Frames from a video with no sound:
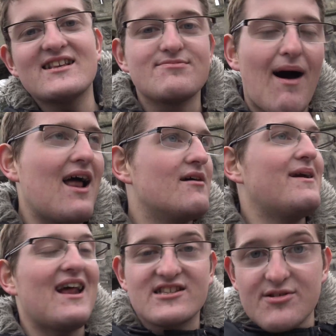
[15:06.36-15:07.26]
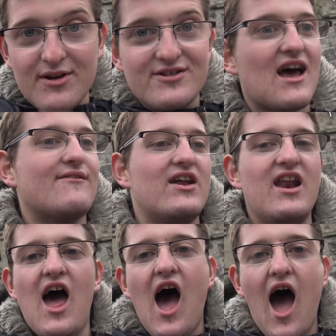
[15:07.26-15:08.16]
Smiler being SW7 and
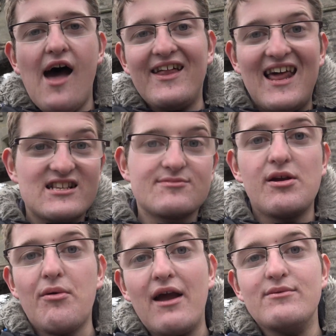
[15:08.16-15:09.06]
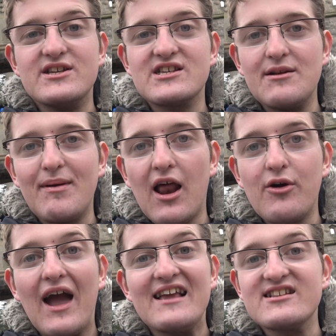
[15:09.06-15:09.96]
then SW8, which is going to be
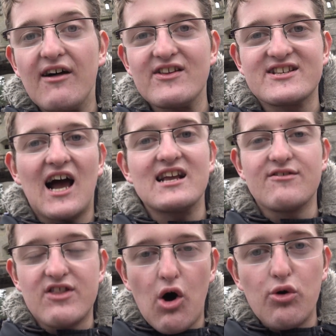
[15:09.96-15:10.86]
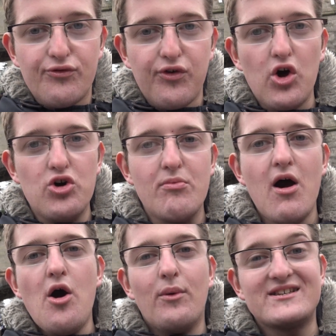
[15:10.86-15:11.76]
located on the site of the old Flume,
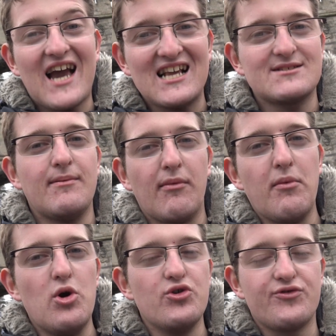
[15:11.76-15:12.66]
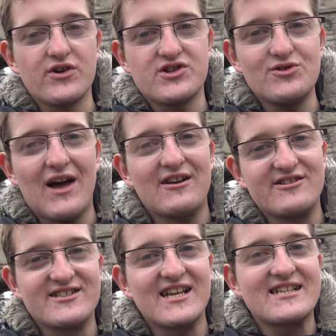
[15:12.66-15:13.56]
which has been removed for
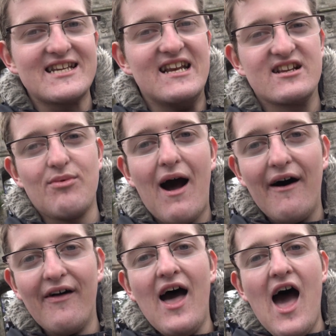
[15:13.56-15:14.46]
2016 as well.